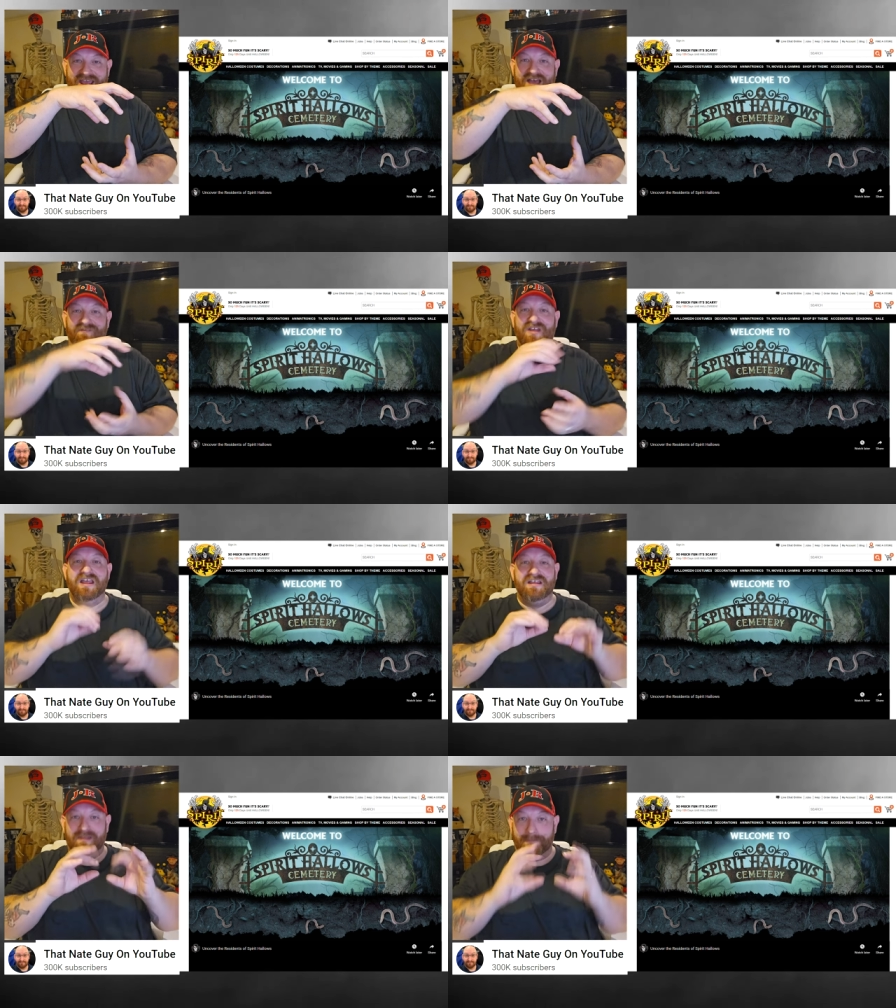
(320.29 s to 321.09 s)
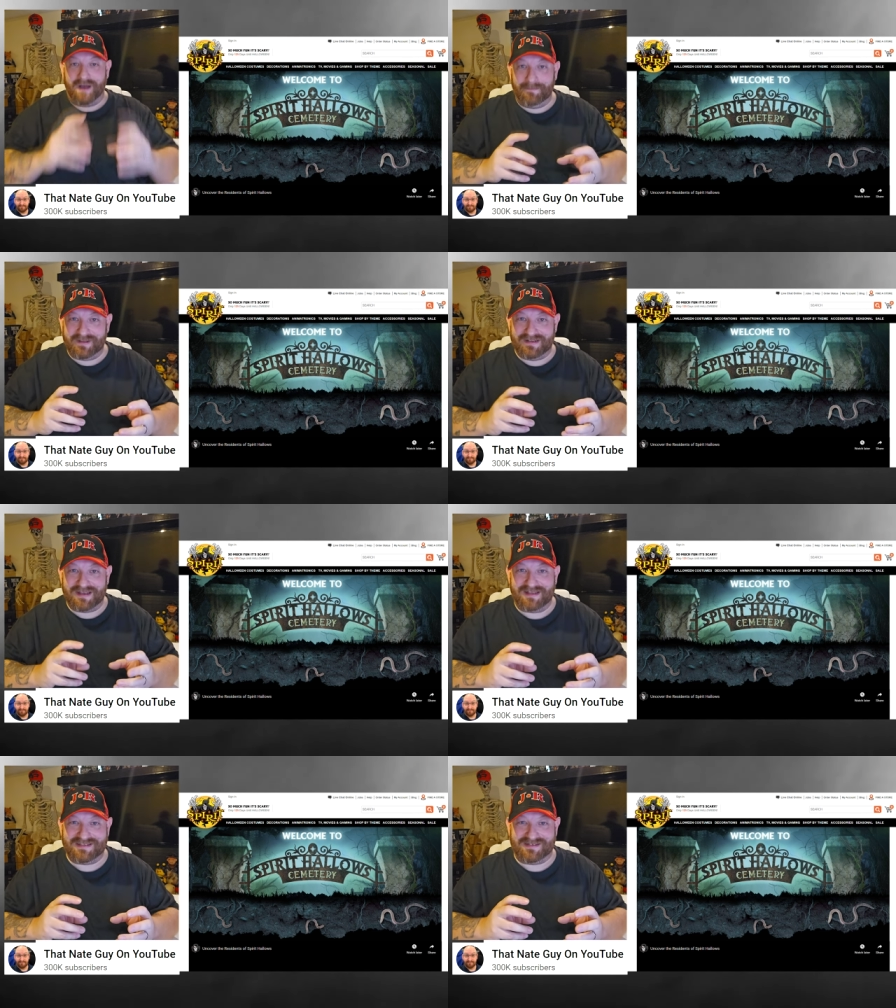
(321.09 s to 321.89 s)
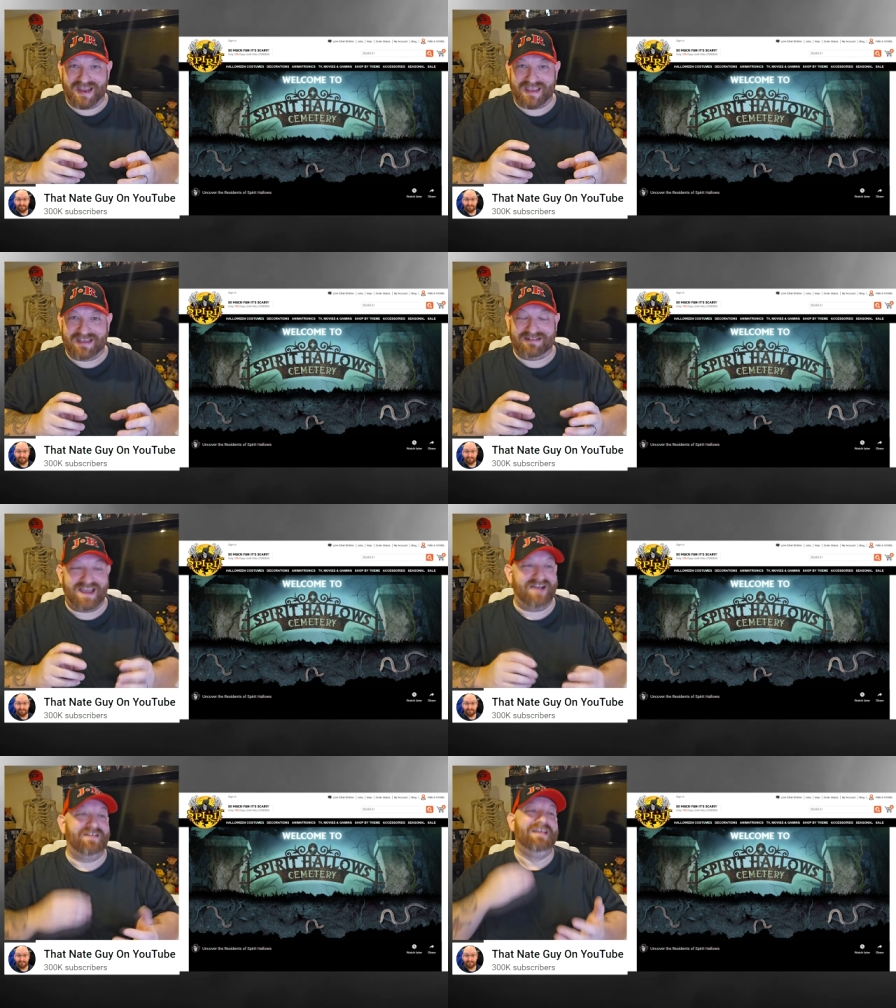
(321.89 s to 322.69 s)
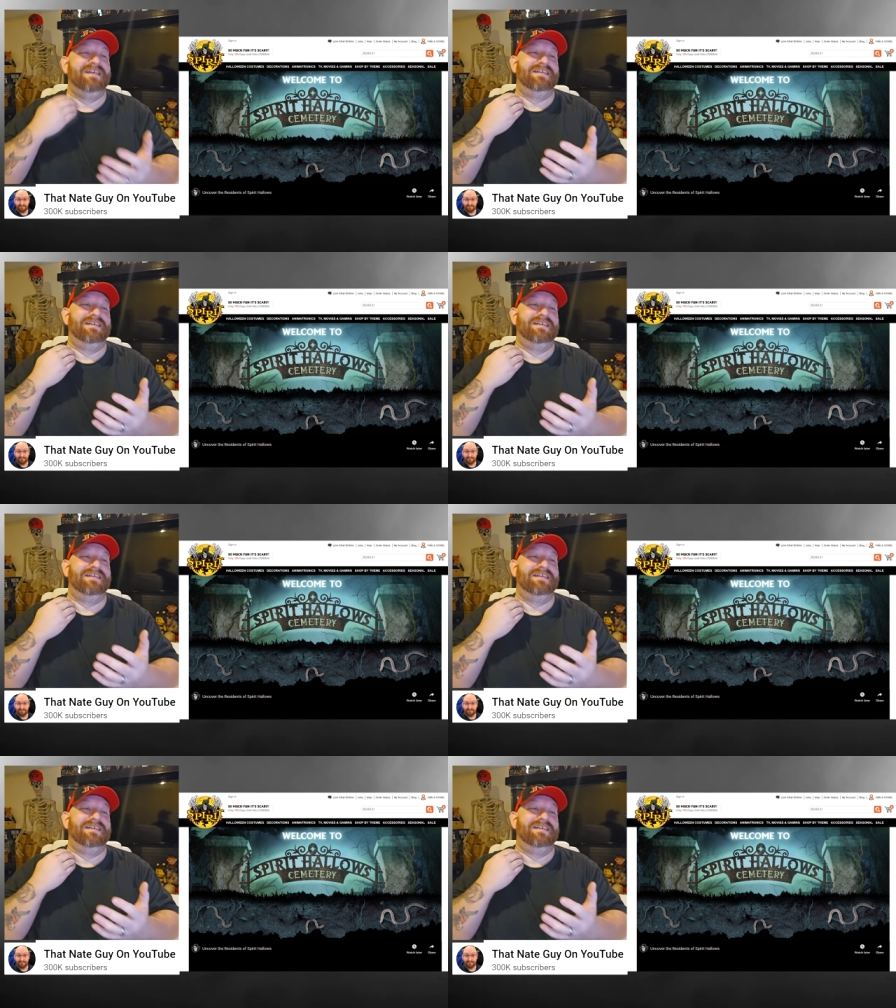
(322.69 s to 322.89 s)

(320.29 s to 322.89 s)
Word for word: in half. The pumpkin guts are hanging down.